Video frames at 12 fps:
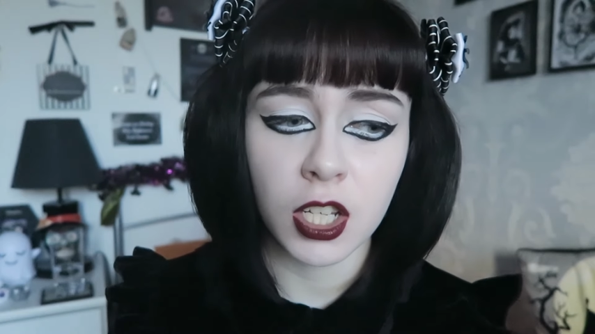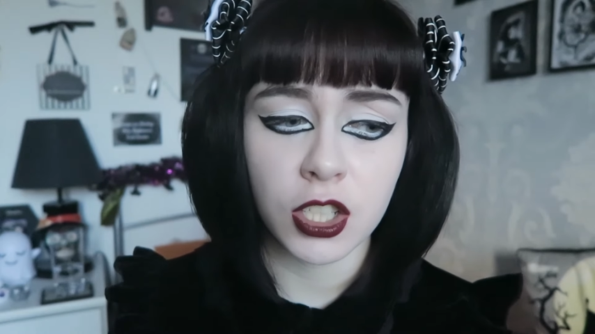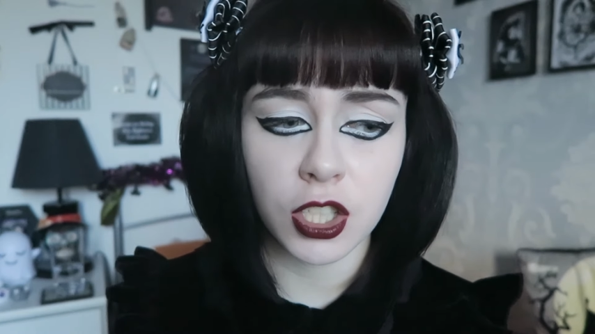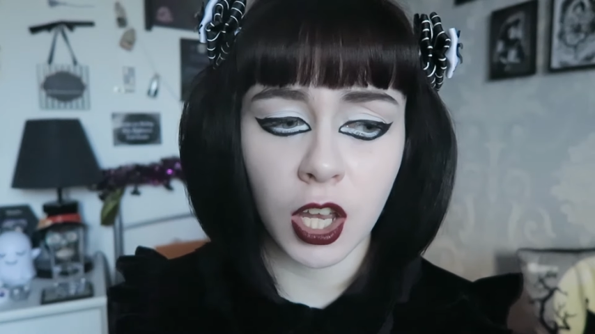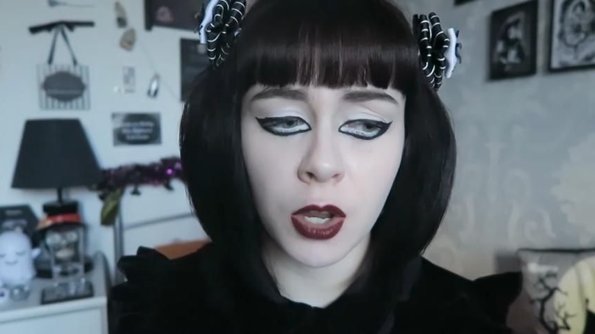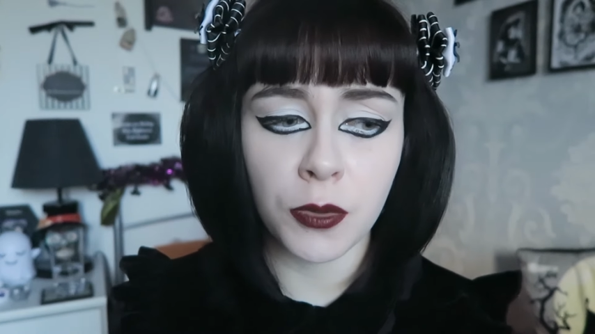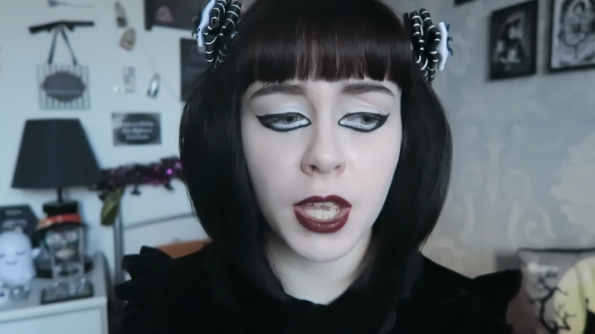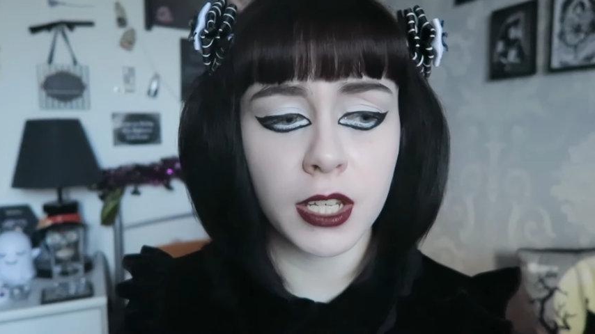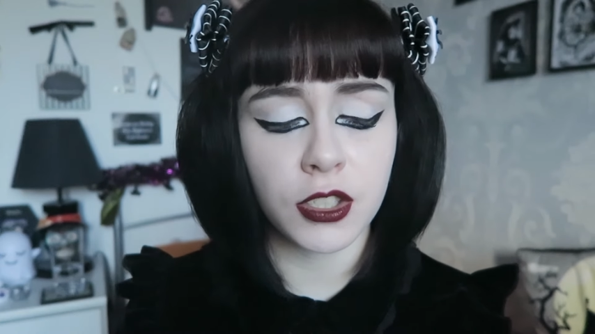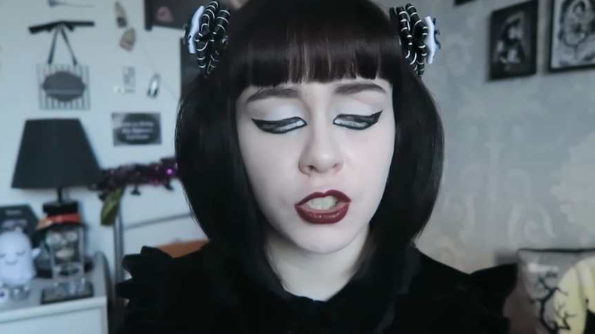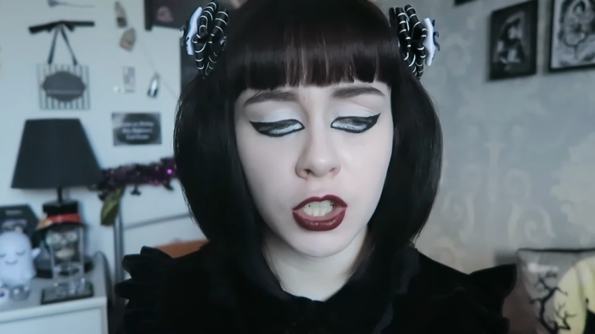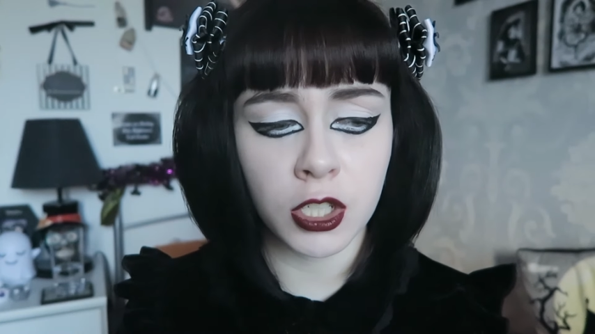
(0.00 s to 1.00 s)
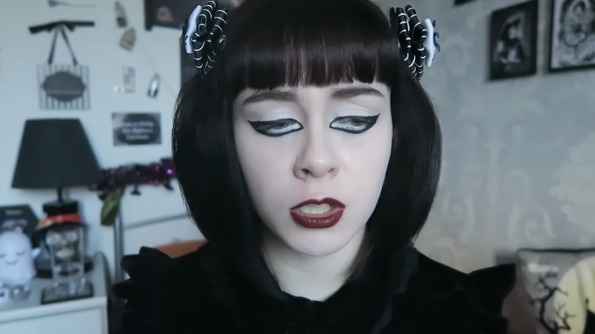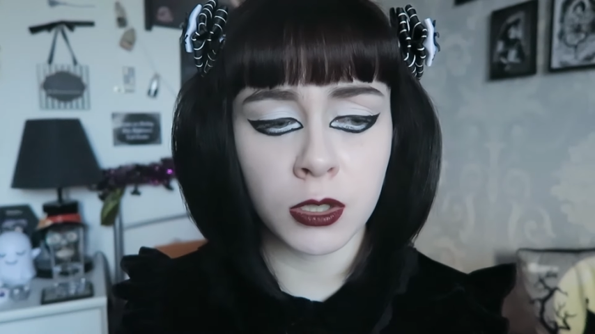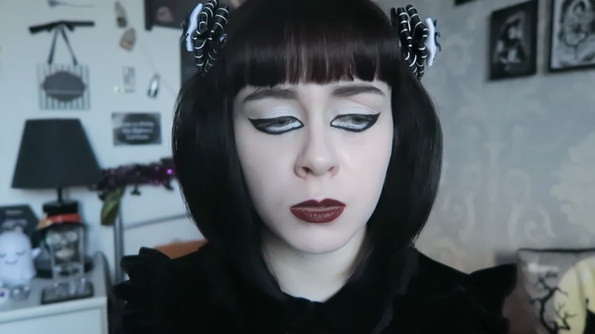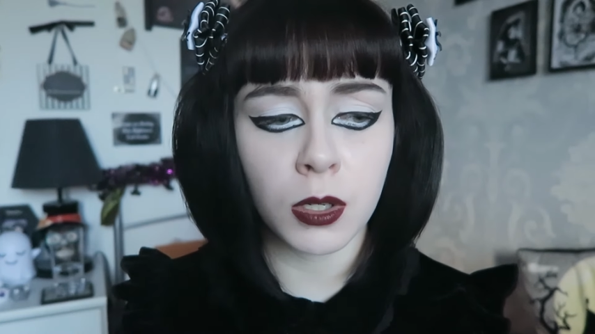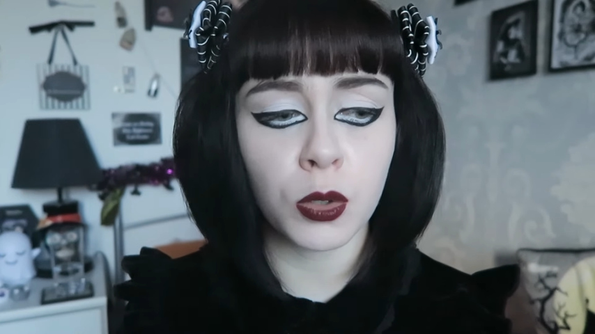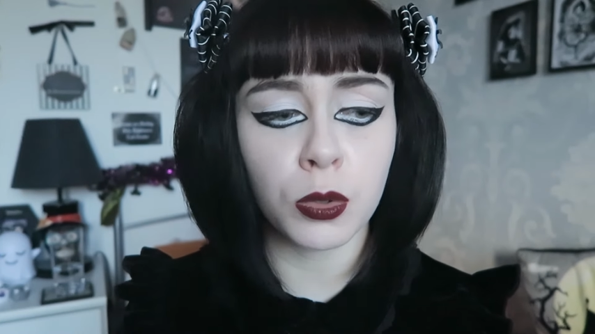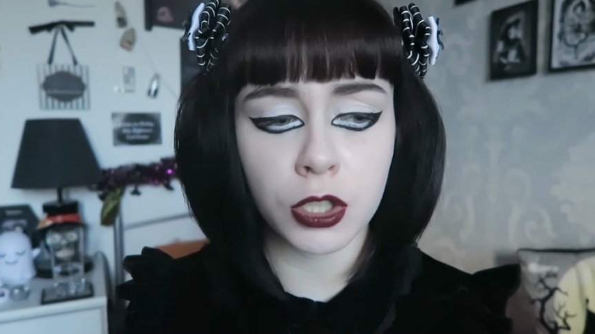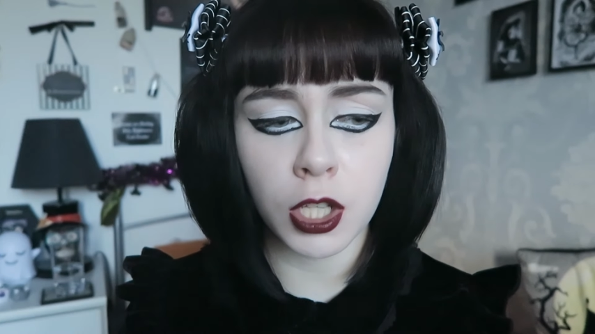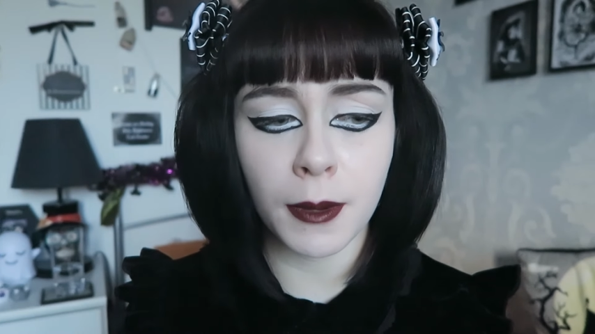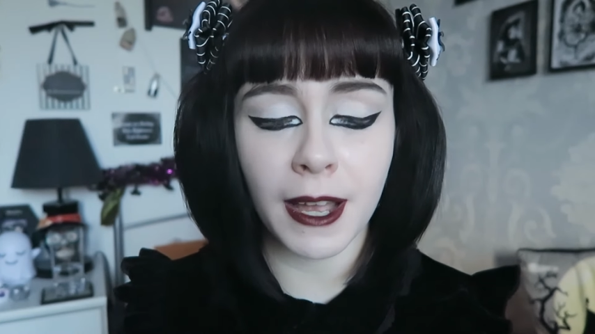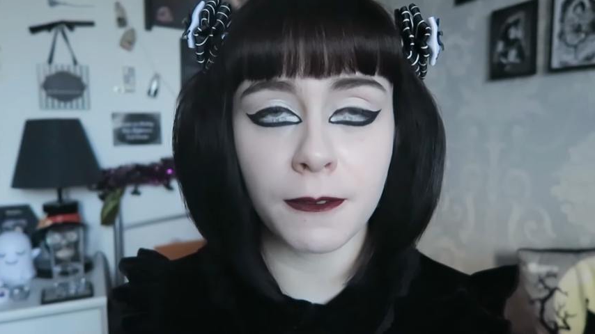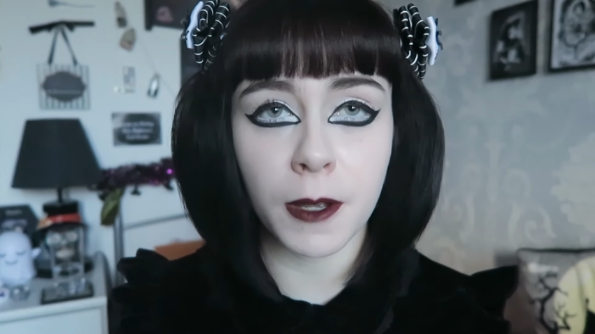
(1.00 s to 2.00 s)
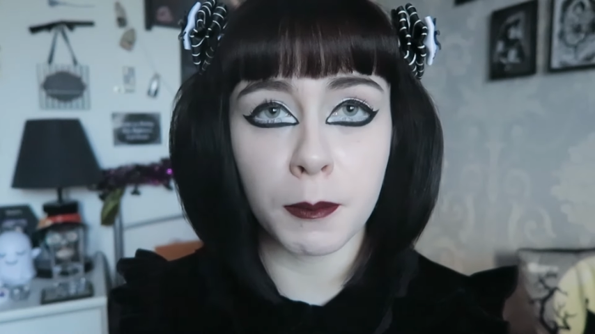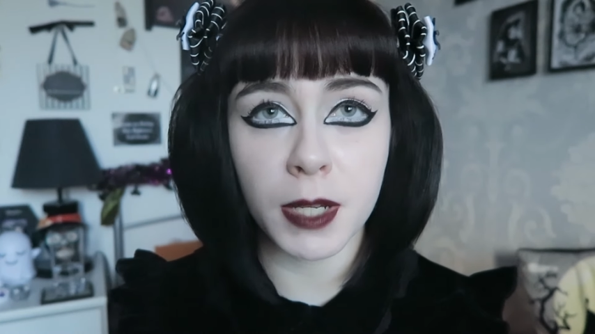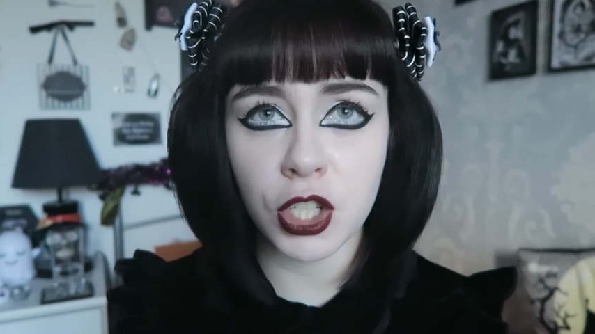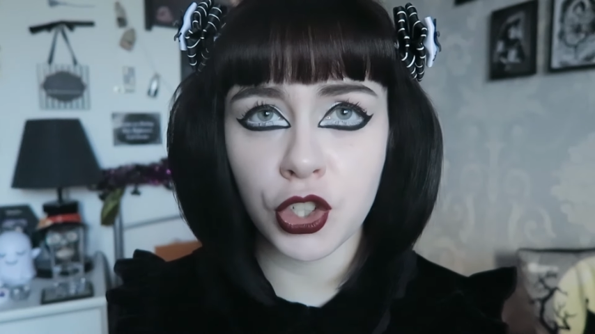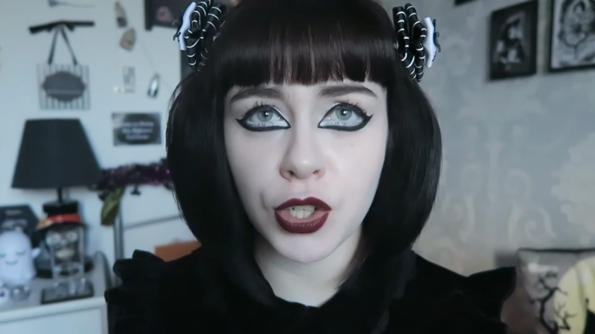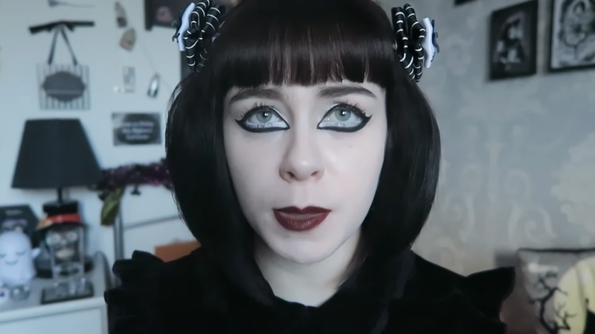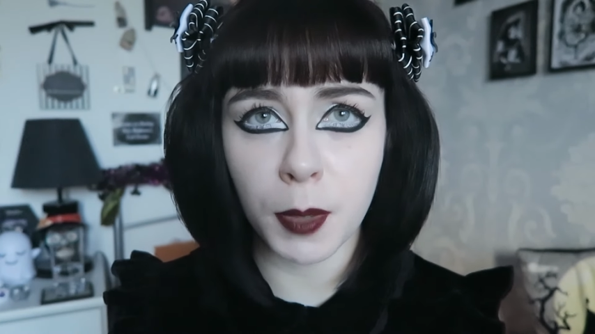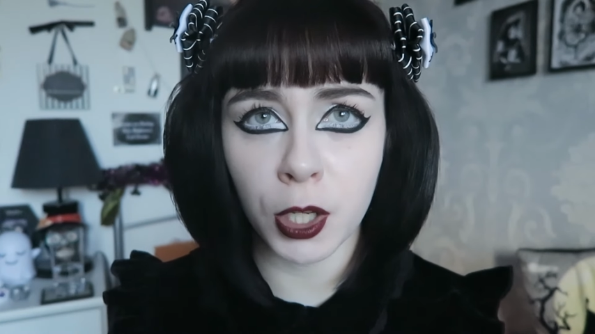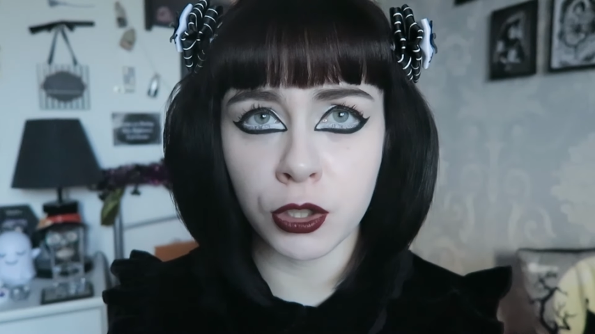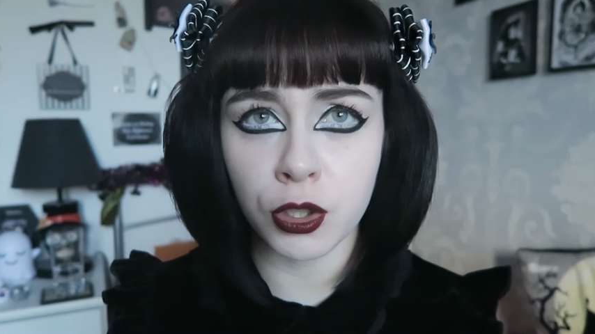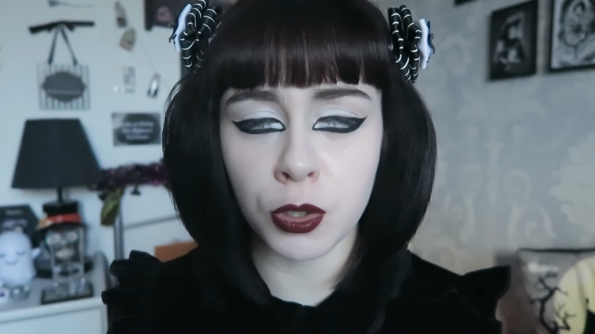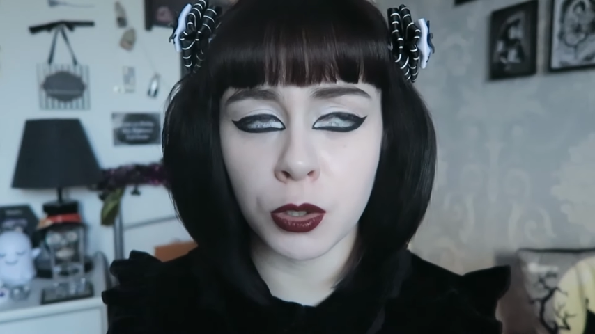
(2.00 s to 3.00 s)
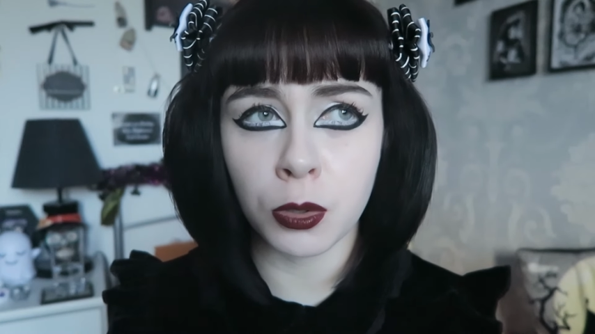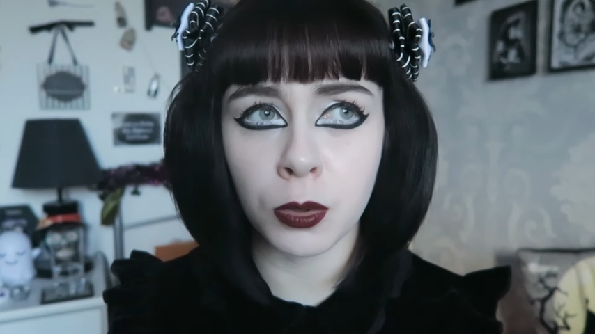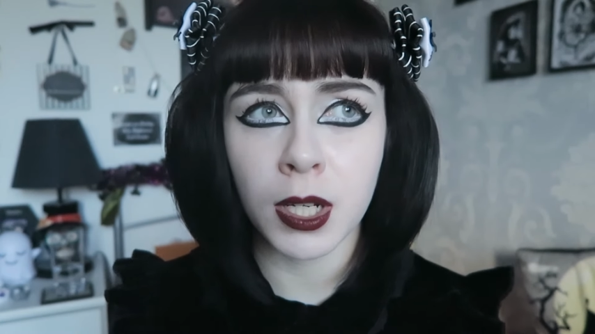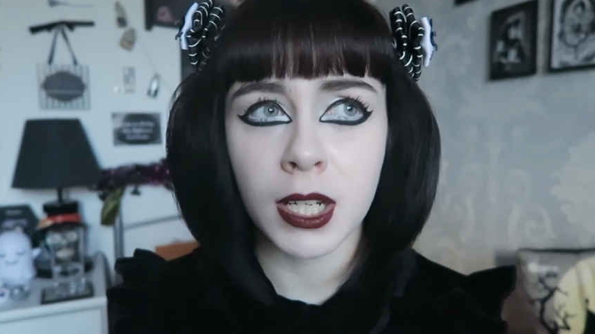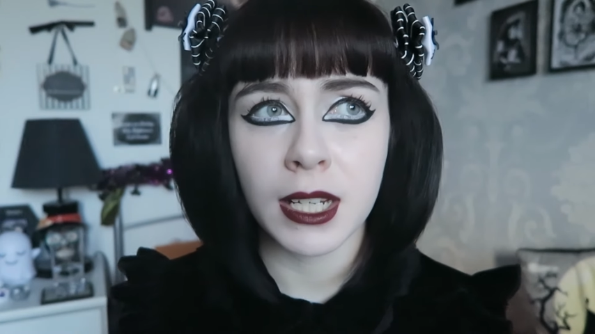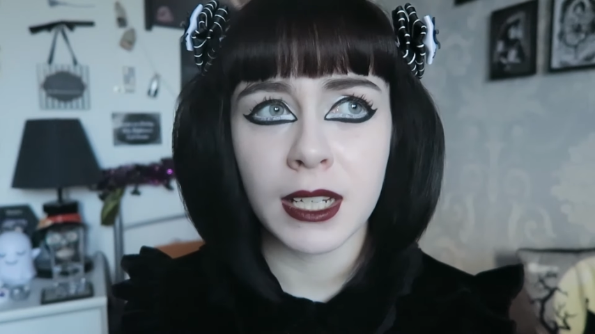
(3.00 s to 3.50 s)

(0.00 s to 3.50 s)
so they do also have a mystery bundle